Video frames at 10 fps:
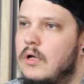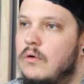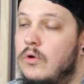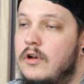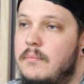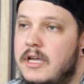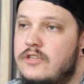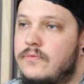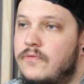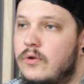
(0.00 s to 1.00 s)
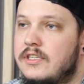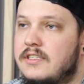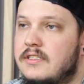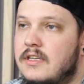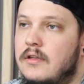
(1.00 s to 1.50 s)
One of the major
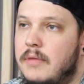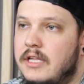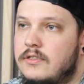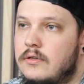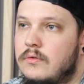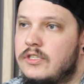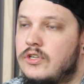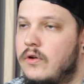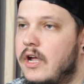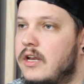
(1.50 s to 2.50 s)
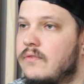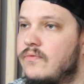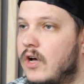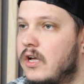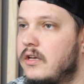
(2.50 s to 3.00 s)
focuses in Hametsu is creating
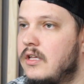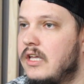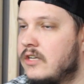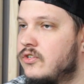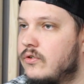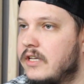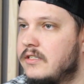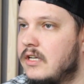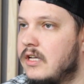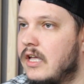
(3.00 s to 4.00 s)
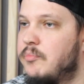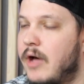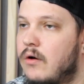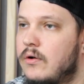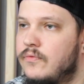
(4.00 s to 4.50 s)
fun, interesting, and
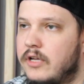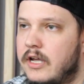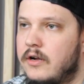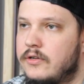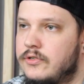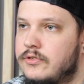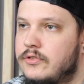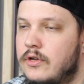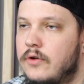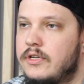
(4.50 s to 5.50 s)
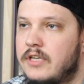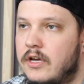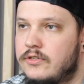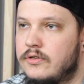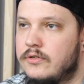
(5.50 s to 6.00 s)
powerful characters known as
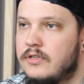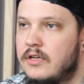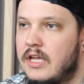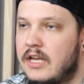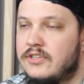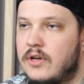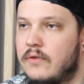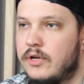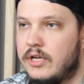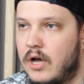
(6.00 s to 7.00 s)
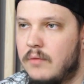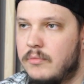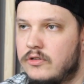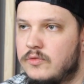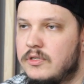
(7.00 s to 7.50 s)
hunters and discovering
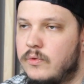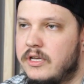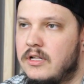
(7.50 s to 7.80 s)
combos between